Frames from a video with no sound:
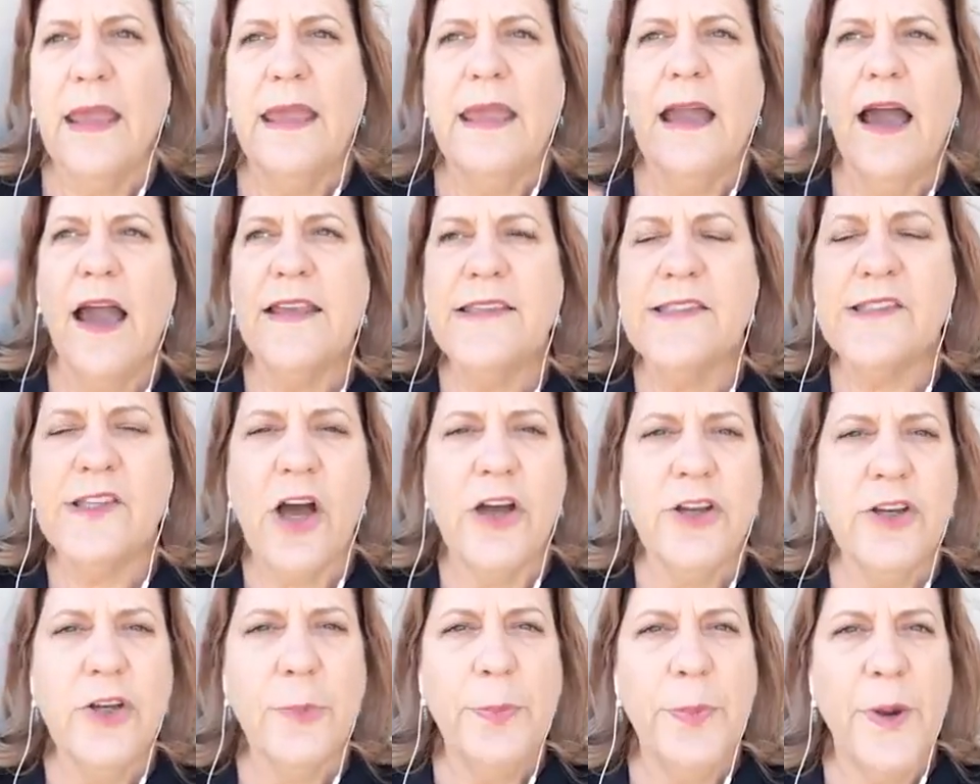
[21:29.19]
I
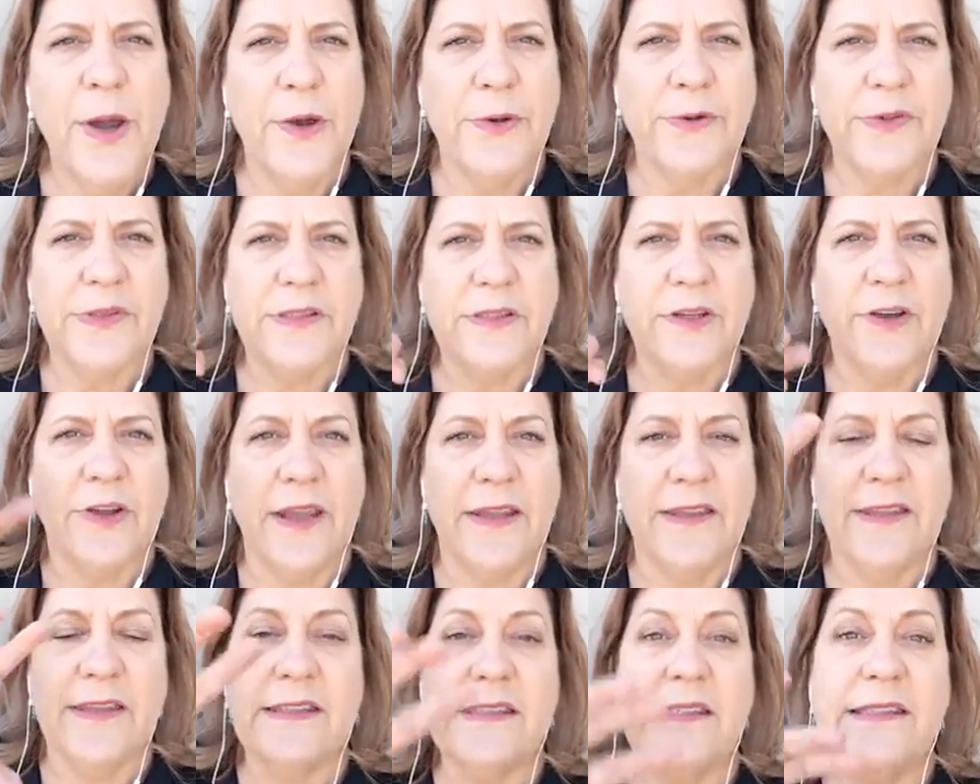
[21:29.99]
saw your post.
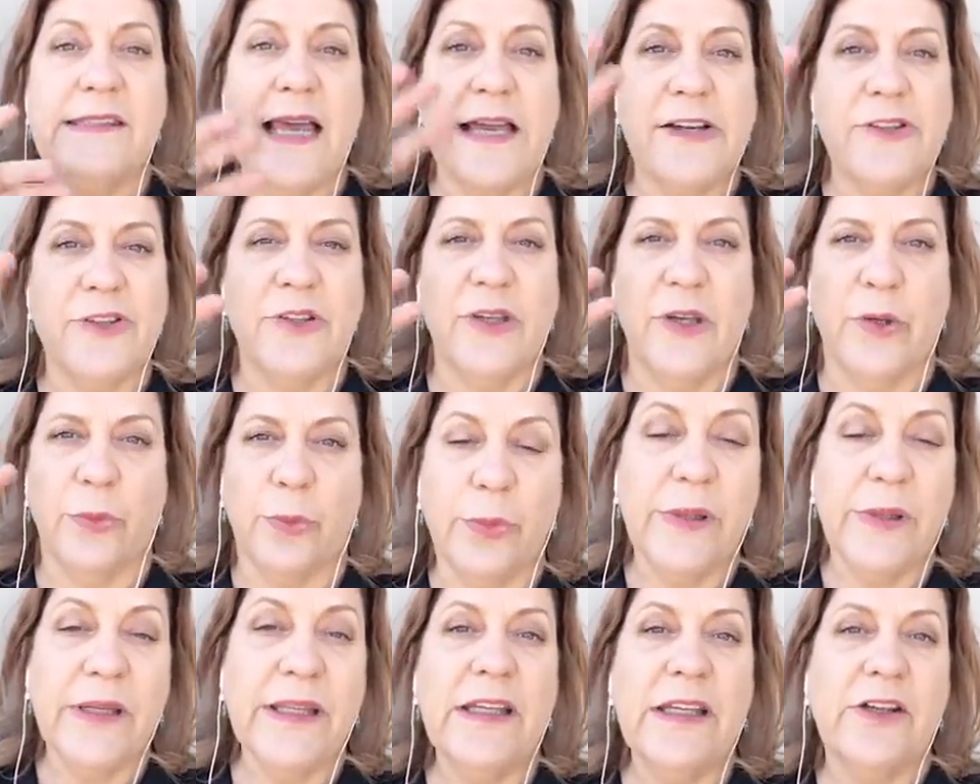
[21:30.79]
Okay, this is actually a
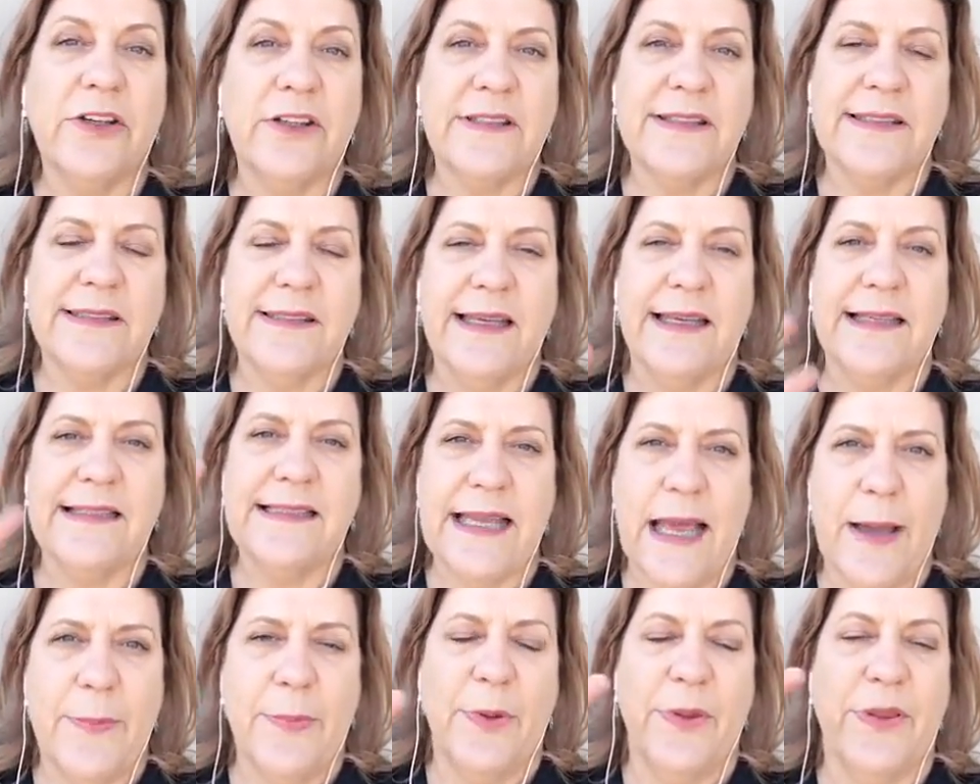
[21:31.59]
really good
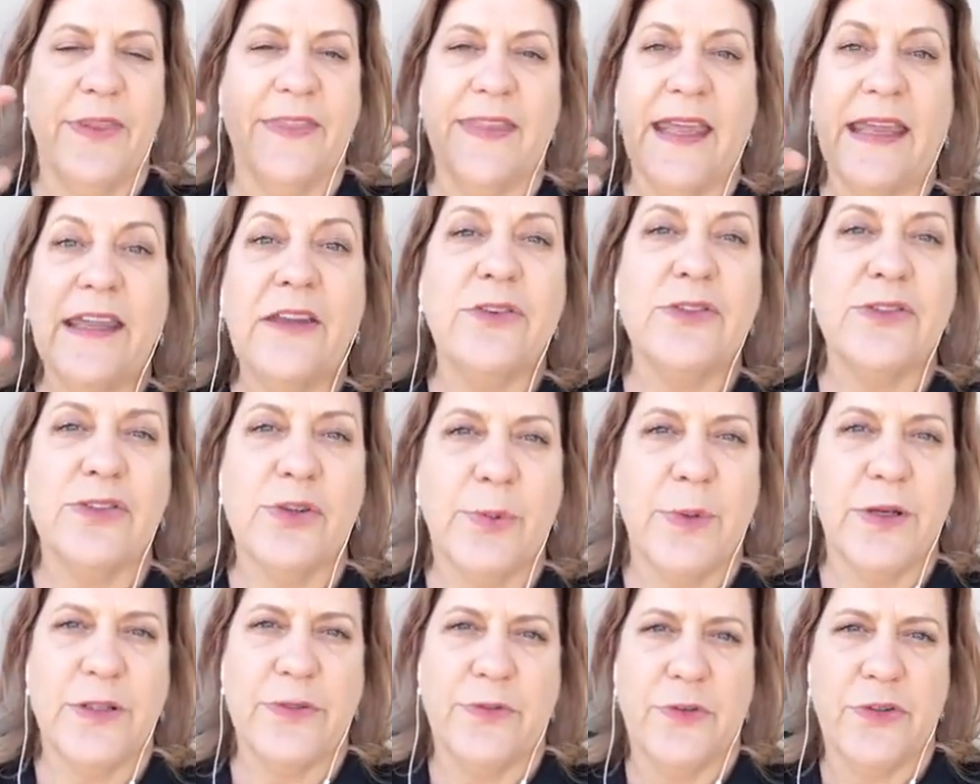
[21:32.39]
example, and thank you
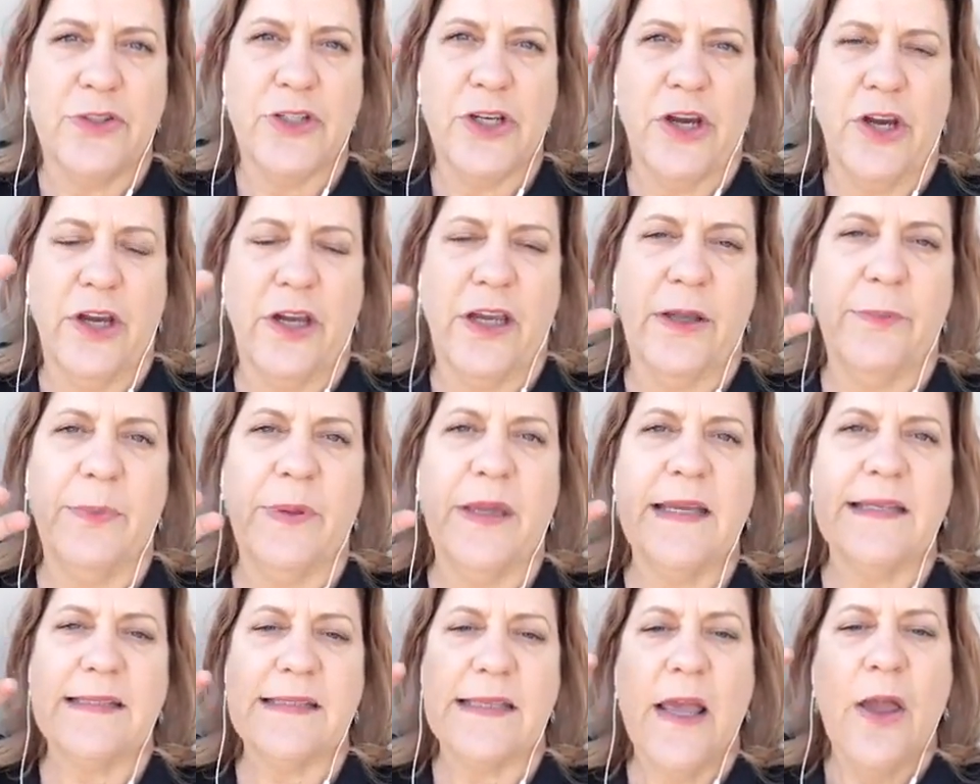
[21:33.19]
so much for sharing it,
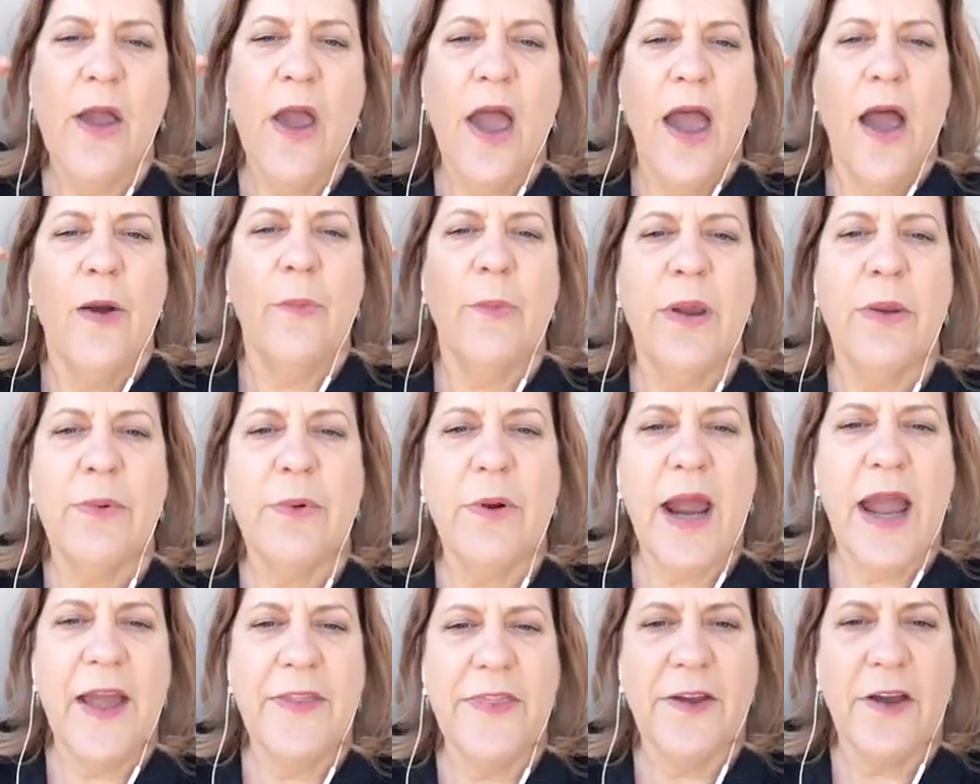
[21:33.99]
because we
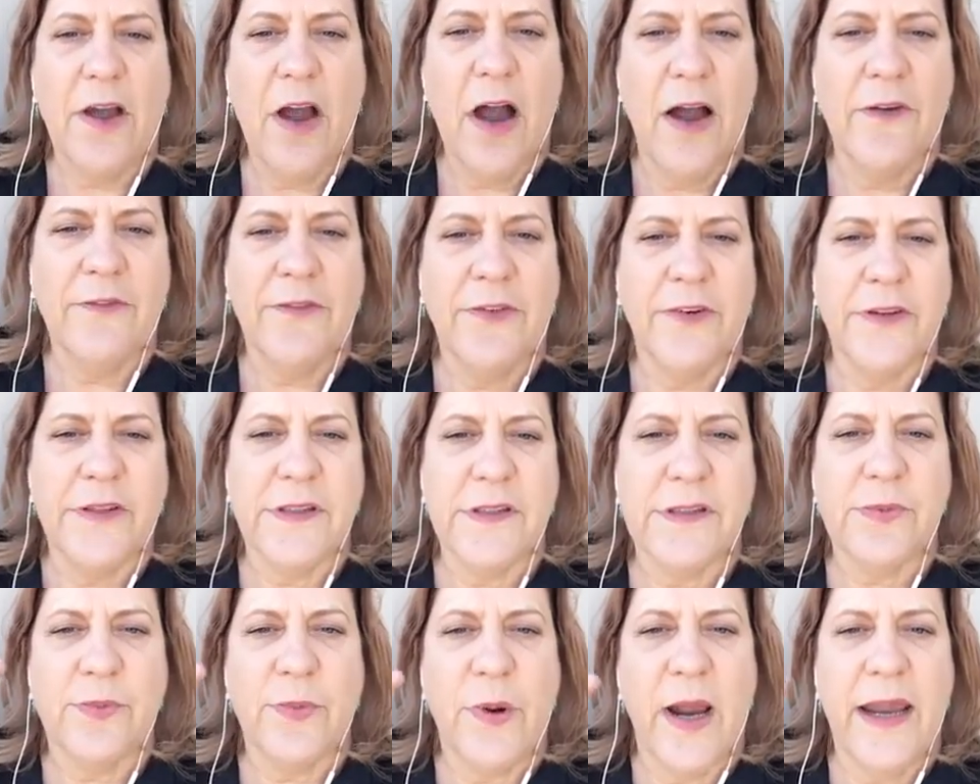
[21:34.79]
were at the
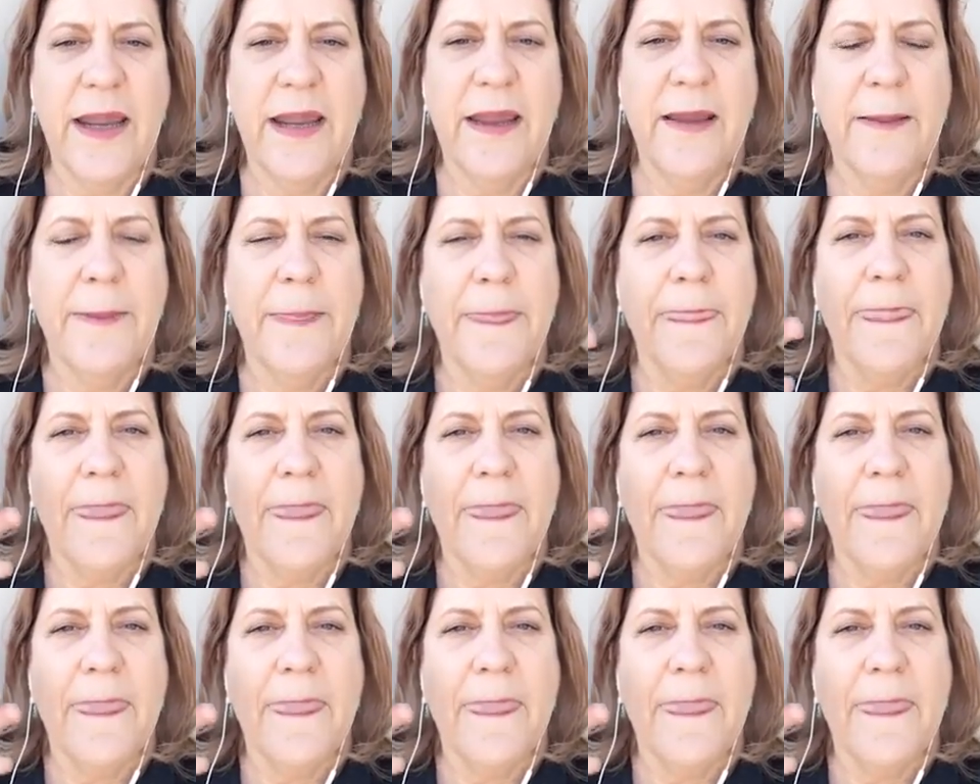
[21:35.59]
conference, right?